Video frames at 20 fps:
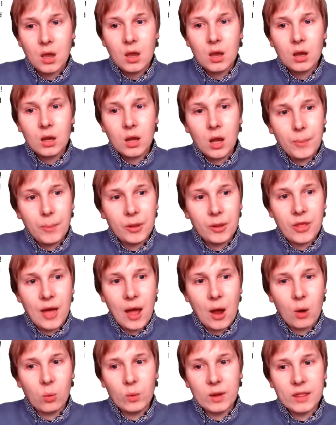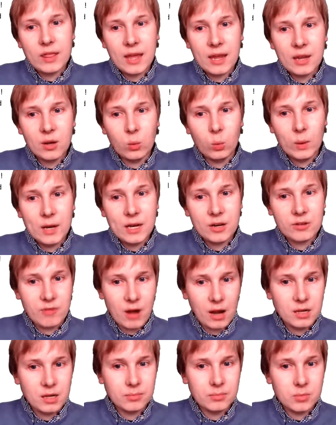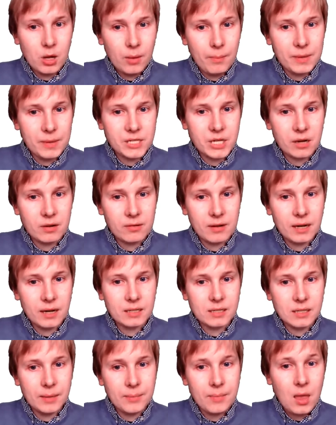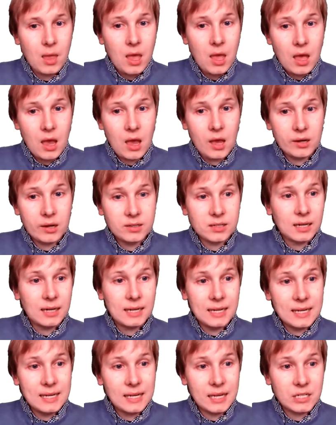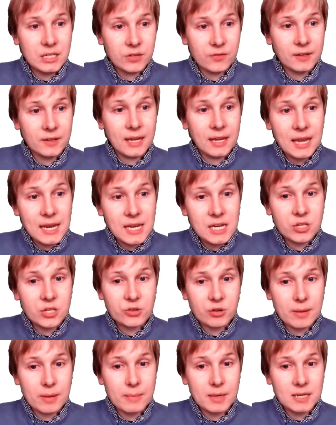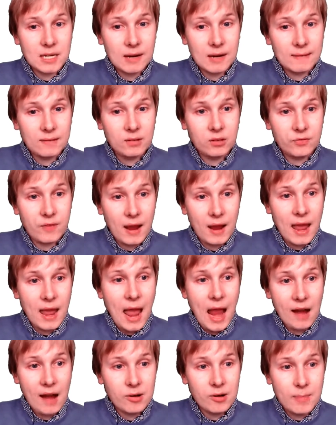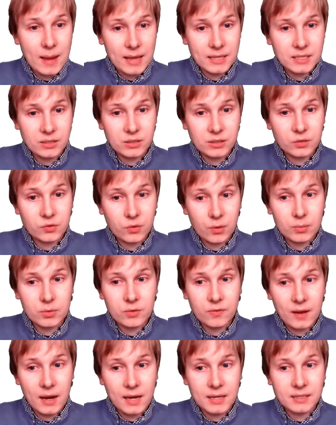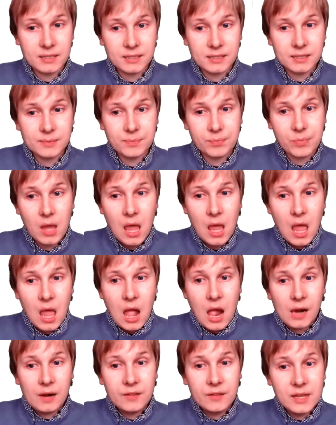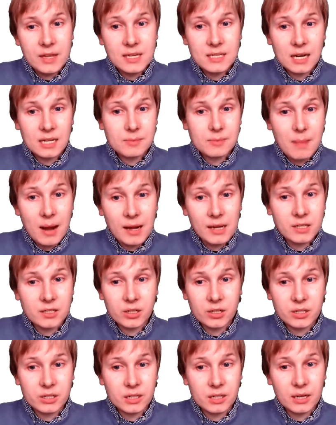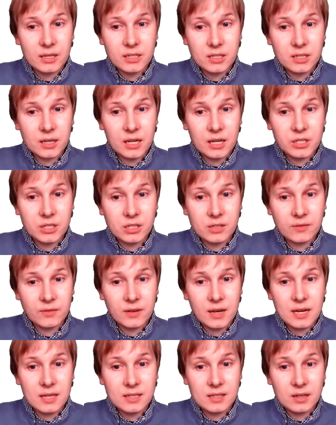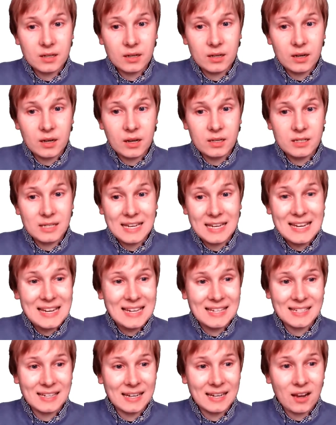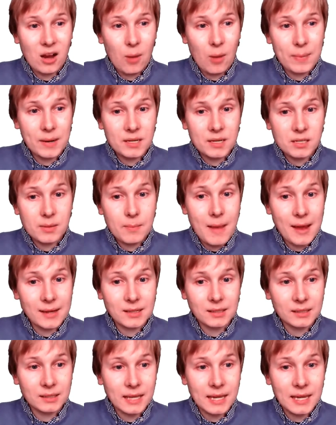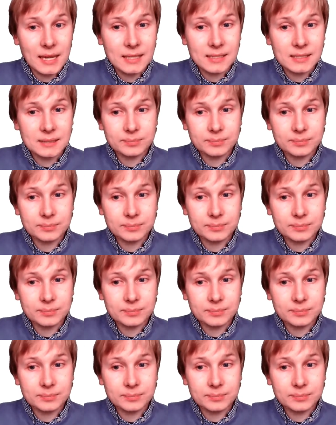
Couple that with a weak random number generator and leakage of key stream material via error messages from devices, and these days many such installations have keys that are as easily copied as a metal key is.